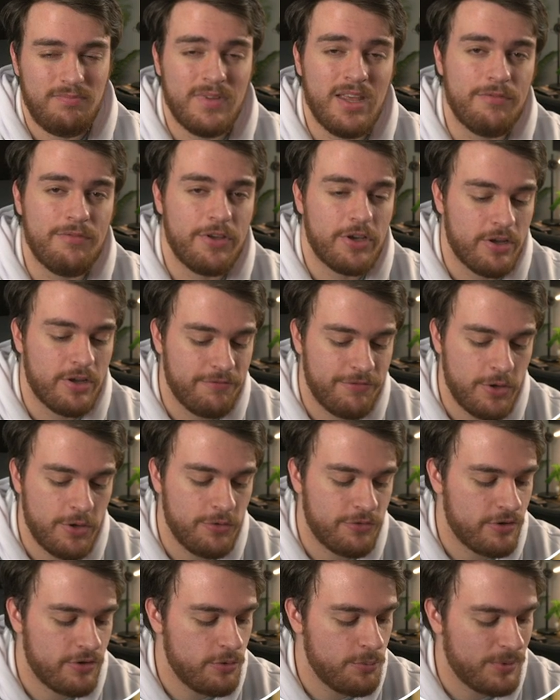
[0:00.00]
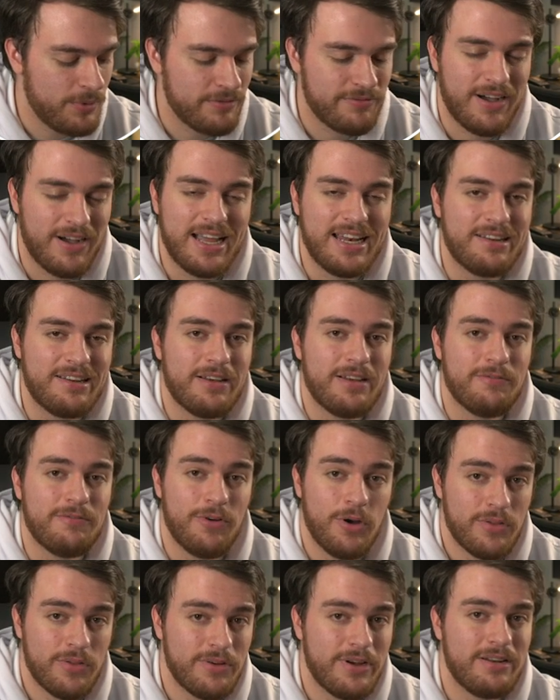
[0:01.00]
If you're confused, you will find
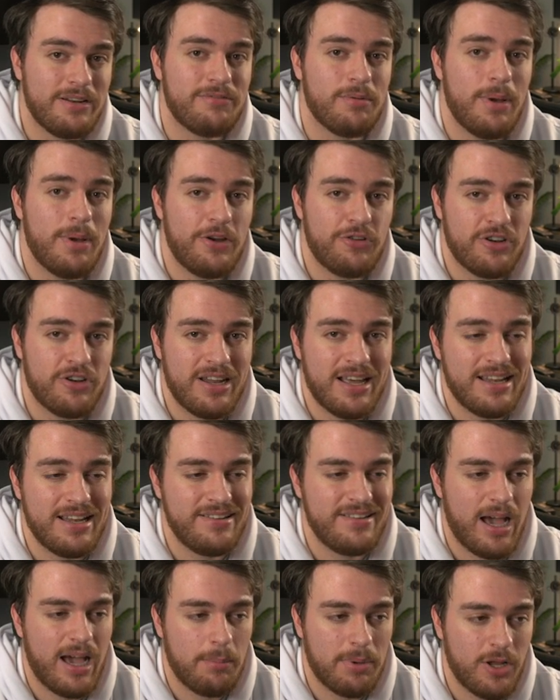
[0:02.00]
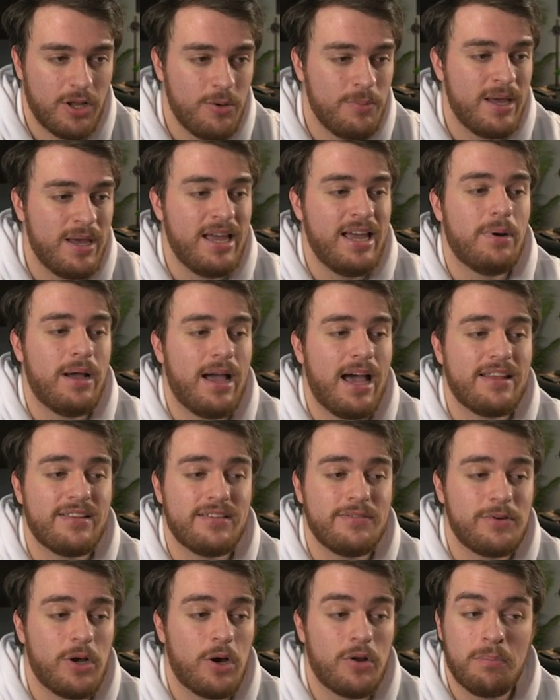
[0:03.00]
Further information down below, as
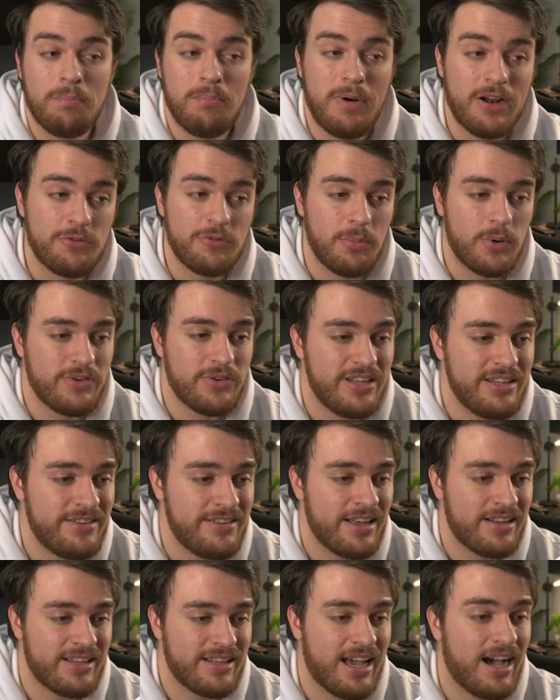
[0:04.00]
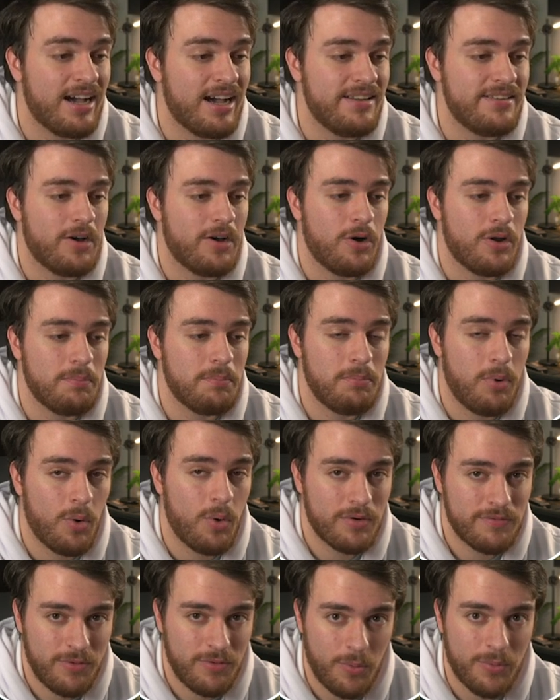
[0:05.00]
I've got much more detailed guides on
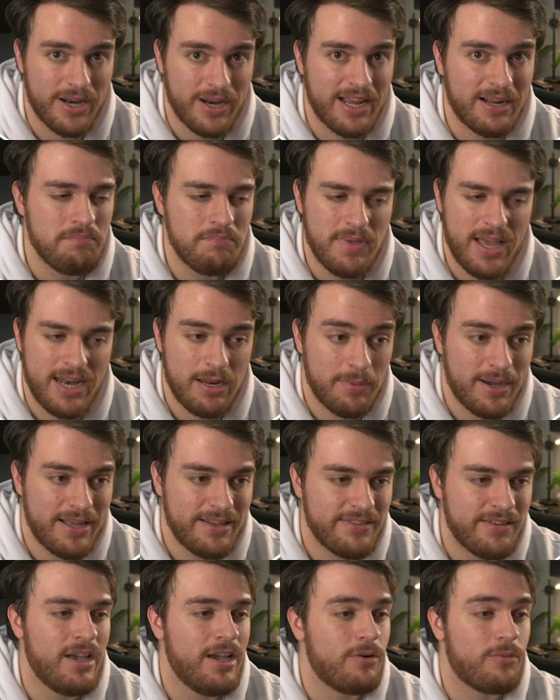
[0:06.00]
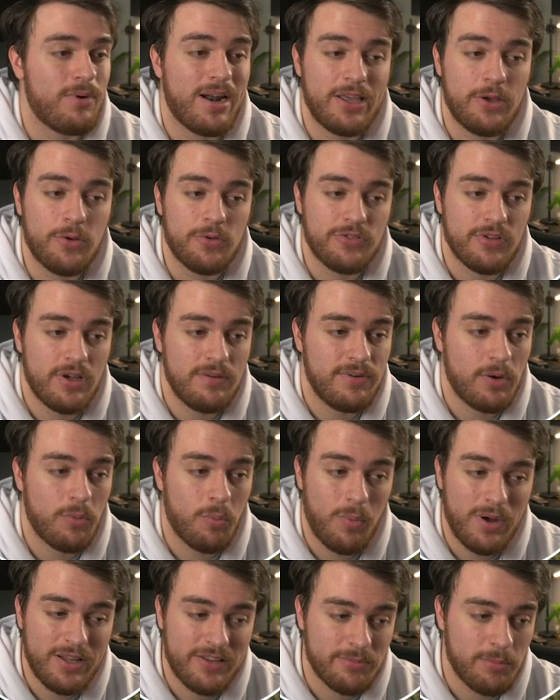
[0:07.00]
port forwarding. Anyways, running your server
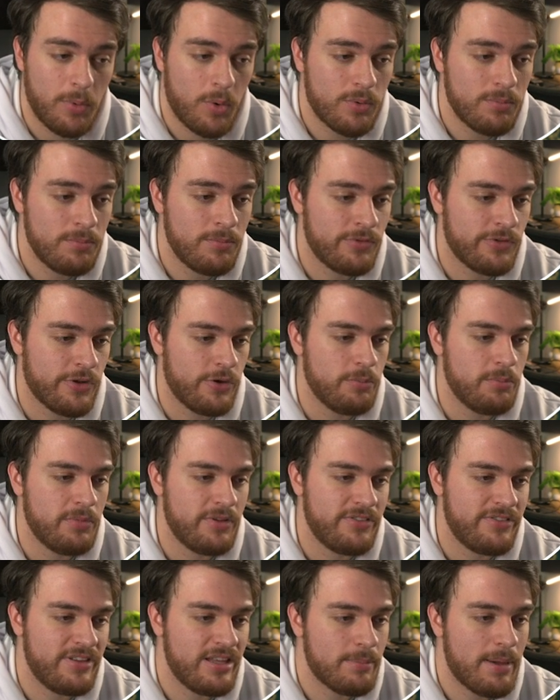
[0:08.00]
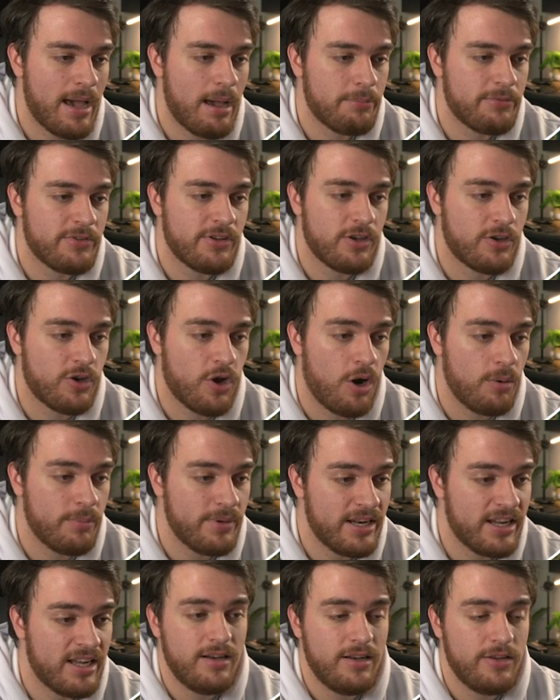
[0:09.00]
once more, so Steam Apps,
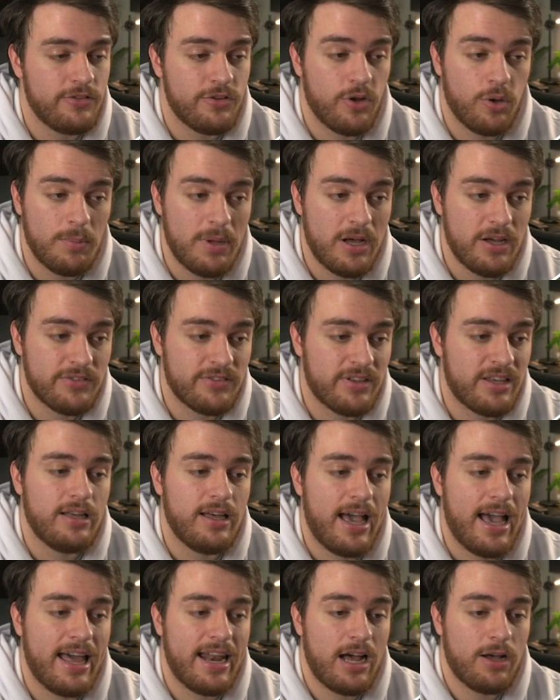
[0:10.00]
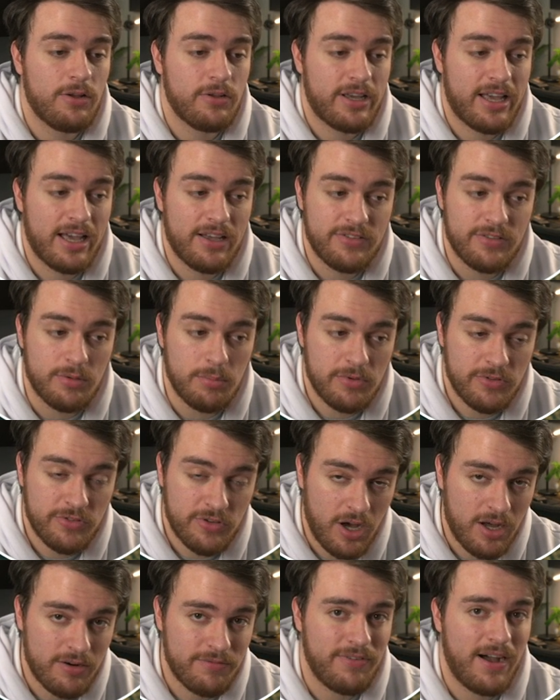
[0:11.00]
Common, Mask, and our custom
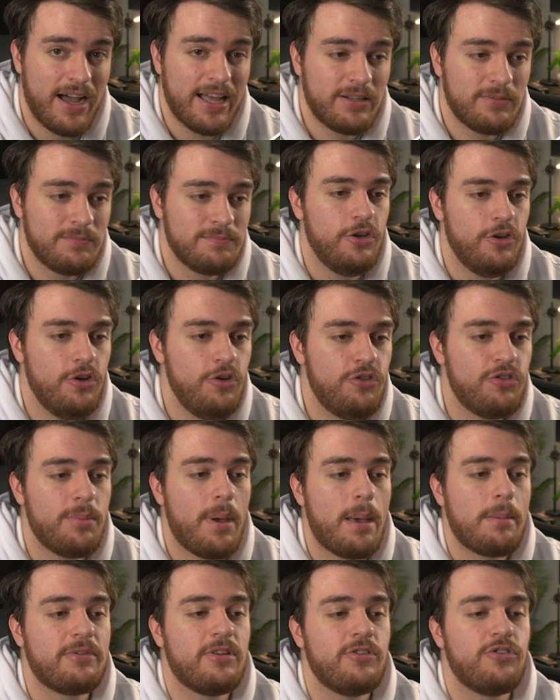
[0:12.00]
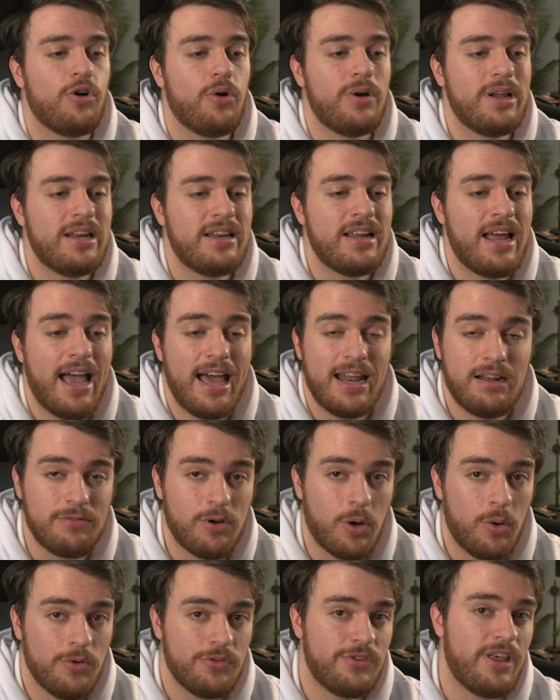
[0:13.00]
start file, you should be able to join it and of
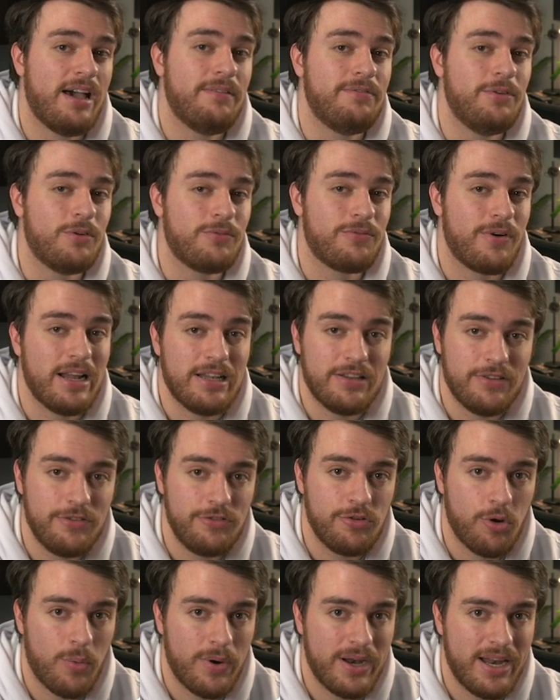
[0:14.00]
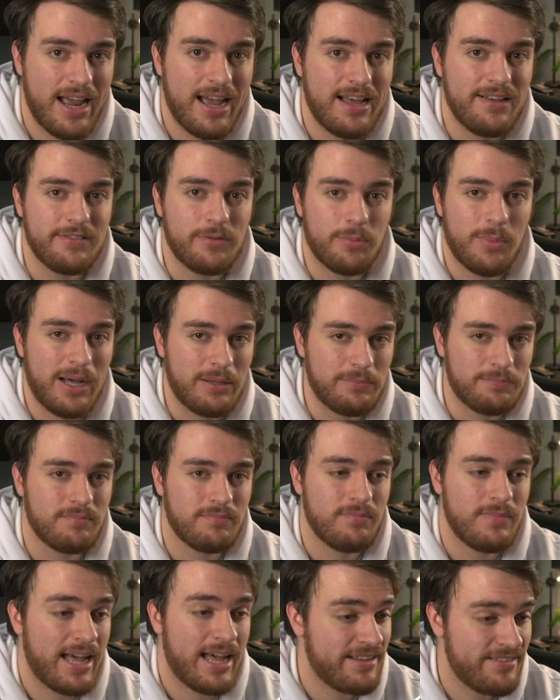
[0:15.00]
course have your friends join as well.
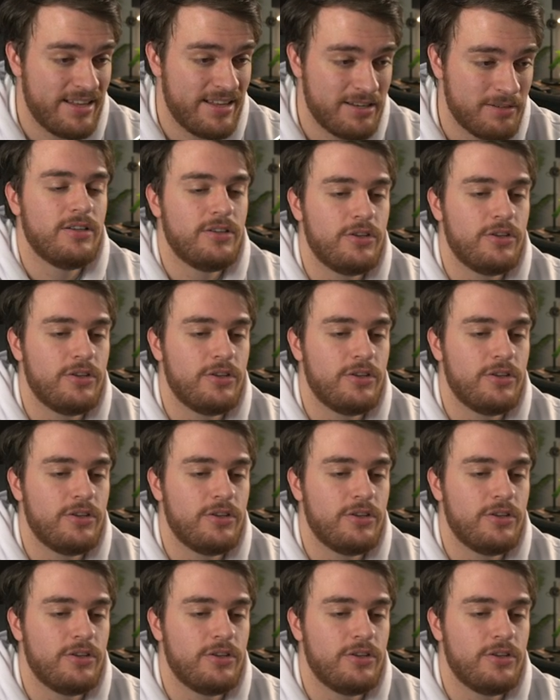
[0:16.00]
That's it.